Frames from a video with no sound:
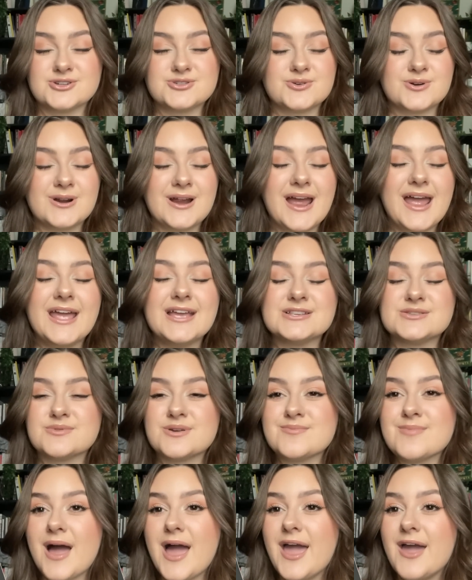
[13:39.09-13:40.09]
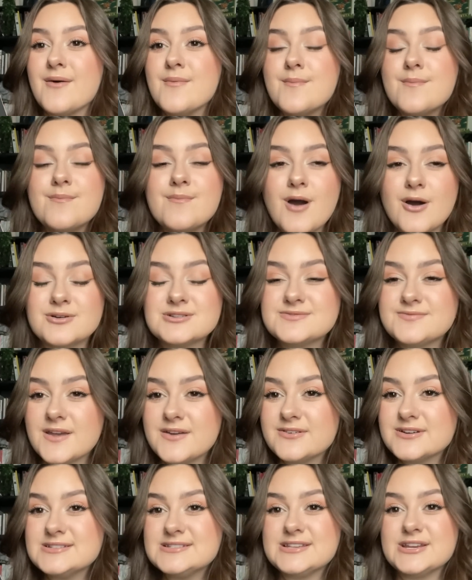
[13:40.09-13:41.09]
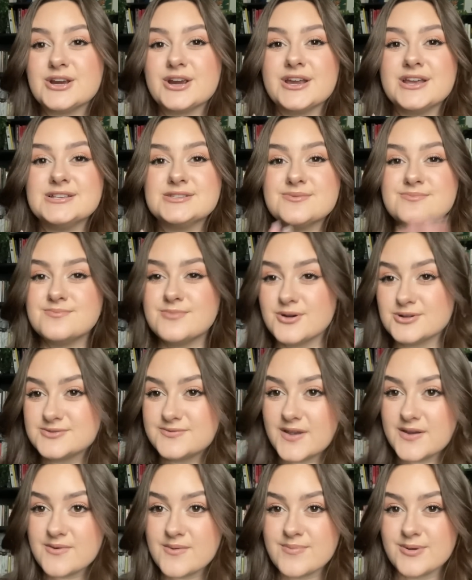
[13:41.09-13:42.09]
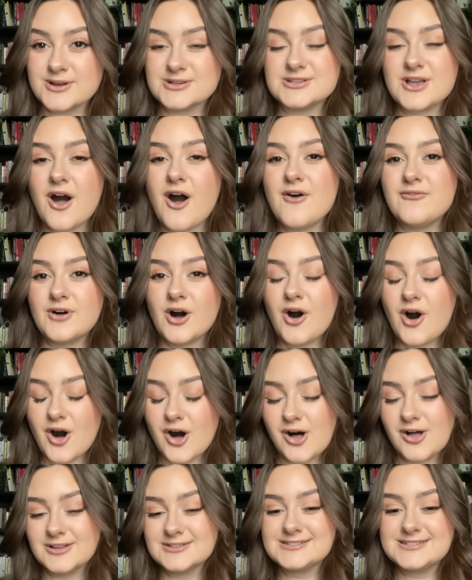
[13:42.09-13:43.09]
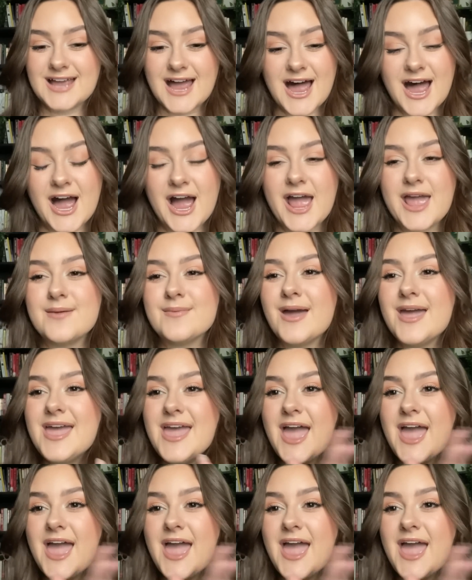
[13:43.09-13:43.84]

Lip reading: Torre is one of my most favorite series, most favorite books of all time,